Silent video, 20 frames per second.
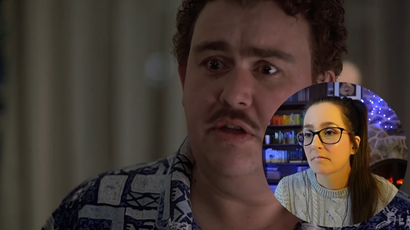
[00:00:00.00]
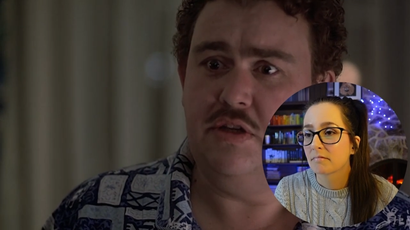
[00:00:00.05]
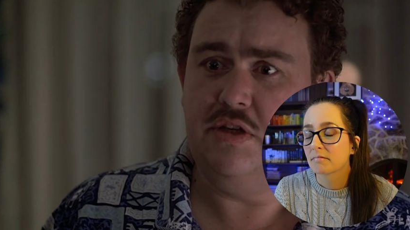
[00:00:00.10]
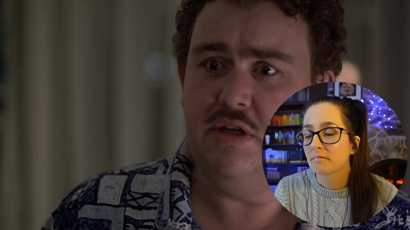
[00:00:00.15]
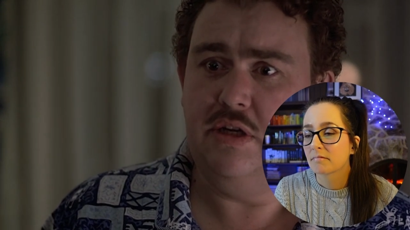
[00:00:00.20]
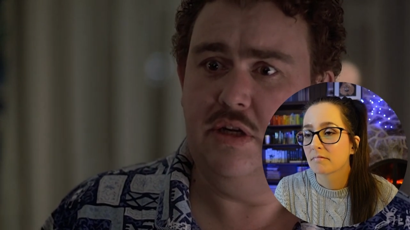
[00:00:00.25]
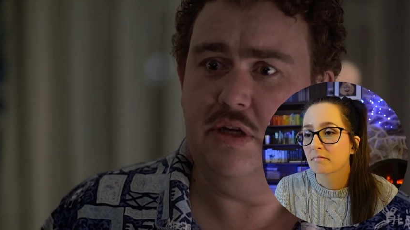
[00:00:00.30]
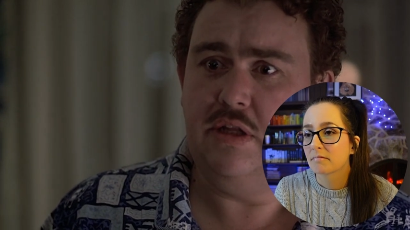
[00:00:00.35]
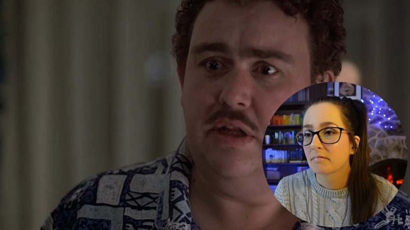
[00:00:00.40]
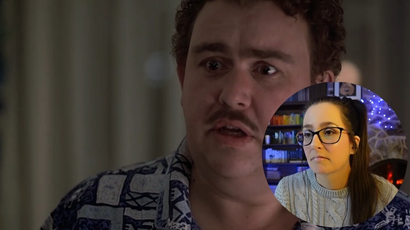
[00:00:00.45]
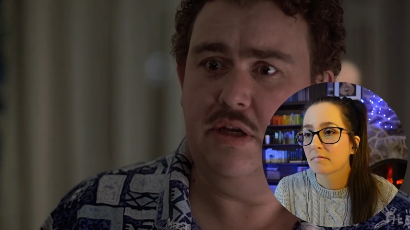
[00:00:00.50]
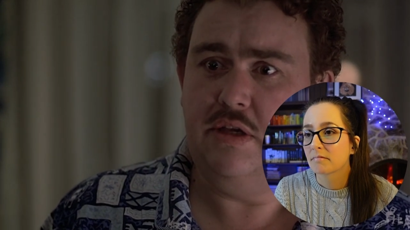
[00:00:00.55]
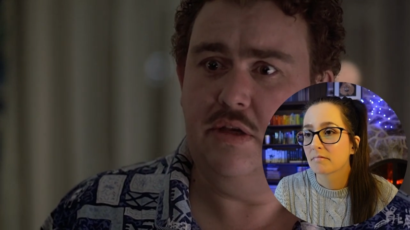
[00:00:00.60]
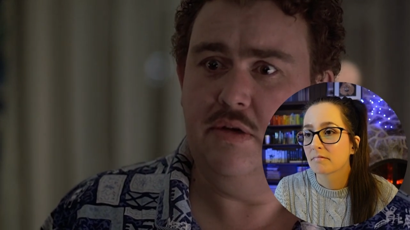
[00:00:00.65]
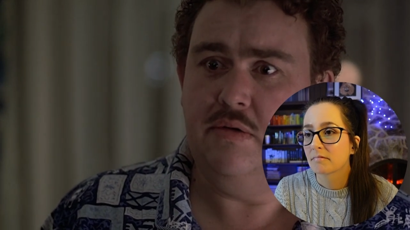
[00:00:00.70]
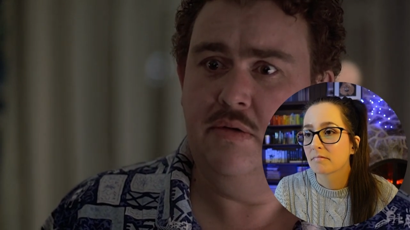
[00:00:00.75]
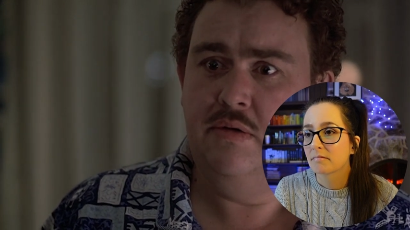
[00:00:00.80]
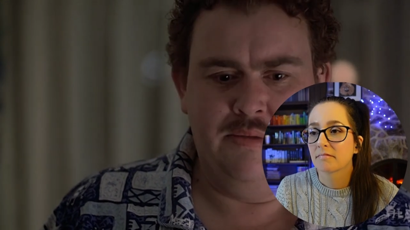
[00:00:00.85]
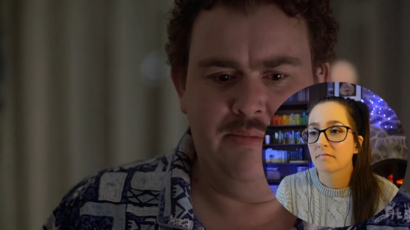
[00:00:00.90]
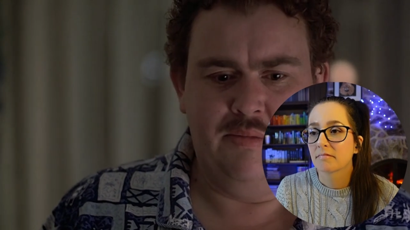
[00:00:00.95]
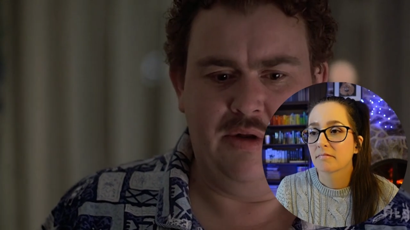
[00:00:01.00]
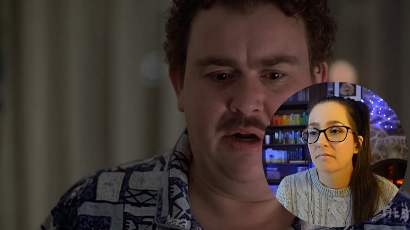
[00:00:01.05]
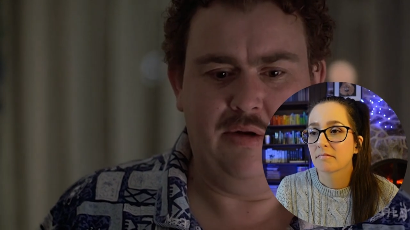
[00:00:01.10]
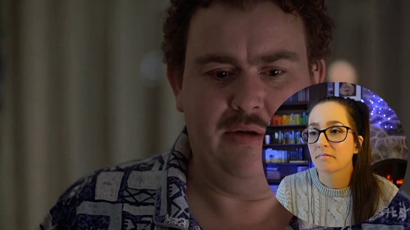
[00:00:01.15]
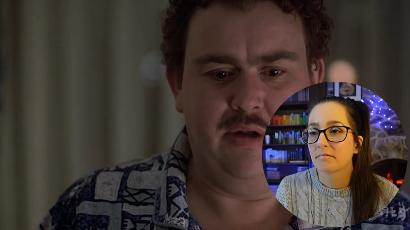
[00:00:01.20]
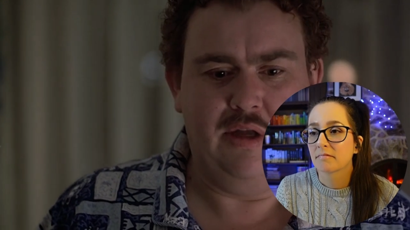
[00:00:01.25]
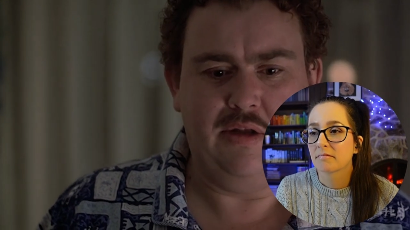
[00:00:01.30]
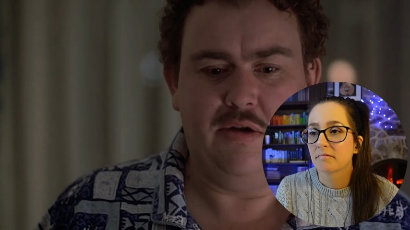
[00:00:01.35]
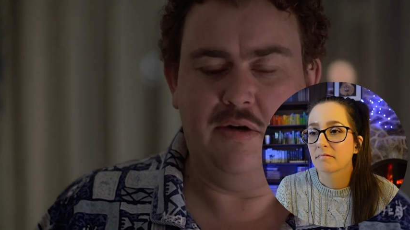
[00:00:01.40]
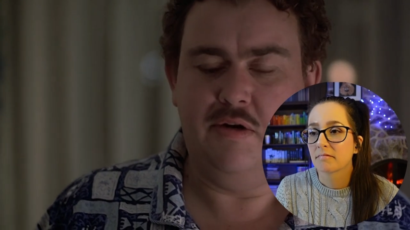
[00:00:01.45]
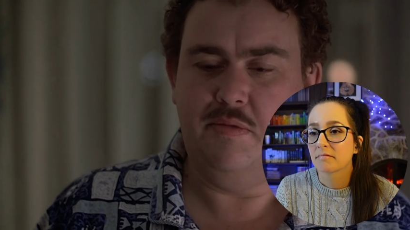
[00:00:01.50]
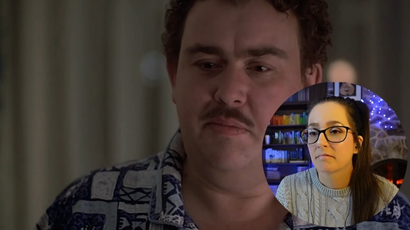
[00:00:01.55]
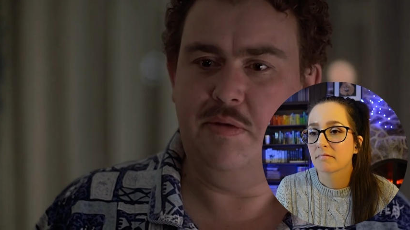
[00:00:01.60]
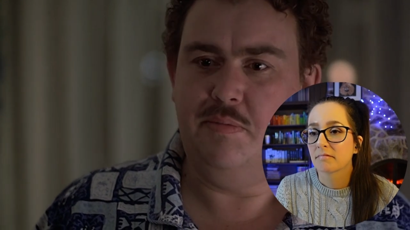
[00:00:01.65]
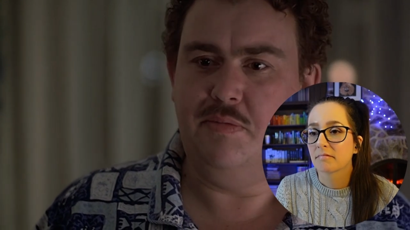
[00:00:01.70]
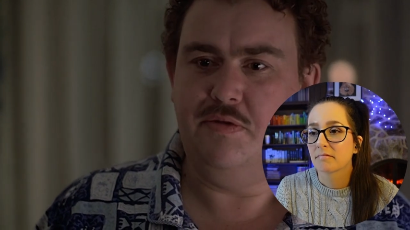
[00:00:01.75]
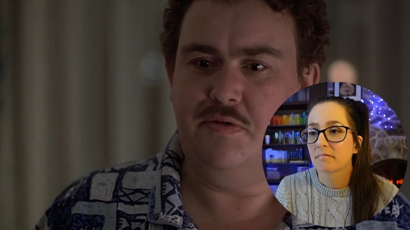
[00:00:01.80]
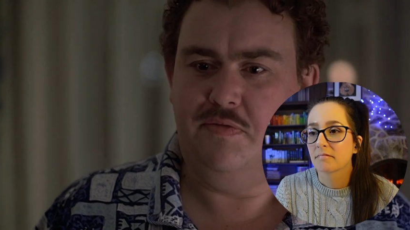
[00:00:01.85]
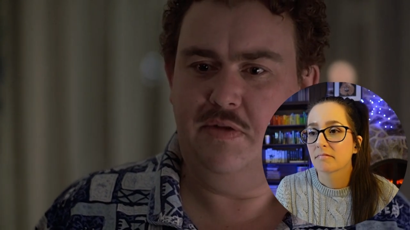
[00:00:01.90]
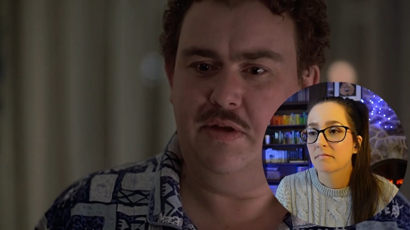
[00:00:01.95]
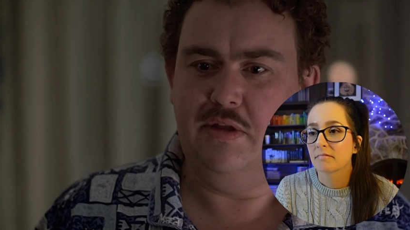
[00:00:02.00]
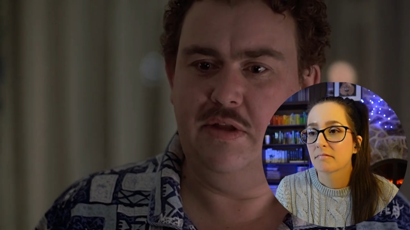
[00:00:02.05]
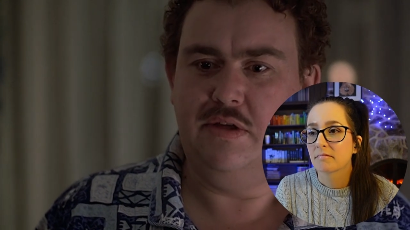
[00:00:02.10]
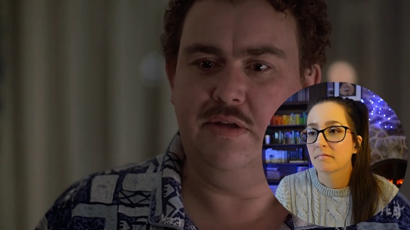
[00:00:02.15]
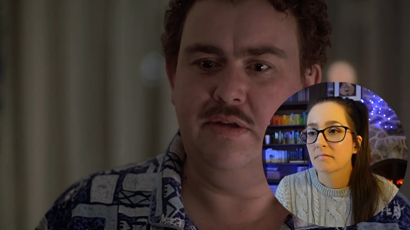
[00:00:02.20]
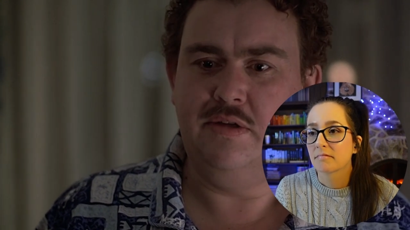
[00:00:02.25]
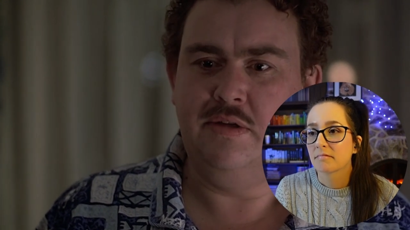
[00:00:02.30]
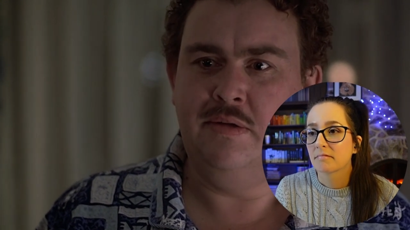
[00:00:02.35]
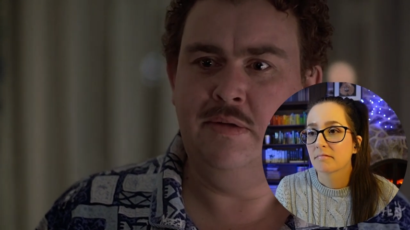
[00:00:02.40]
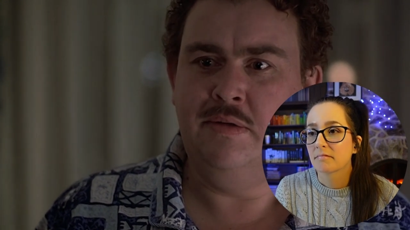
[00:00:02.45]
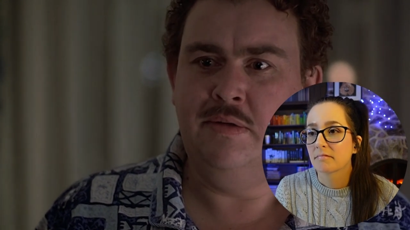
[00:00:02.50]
Speaker 1: cynic like you, but I don't like to hurt people's feelings.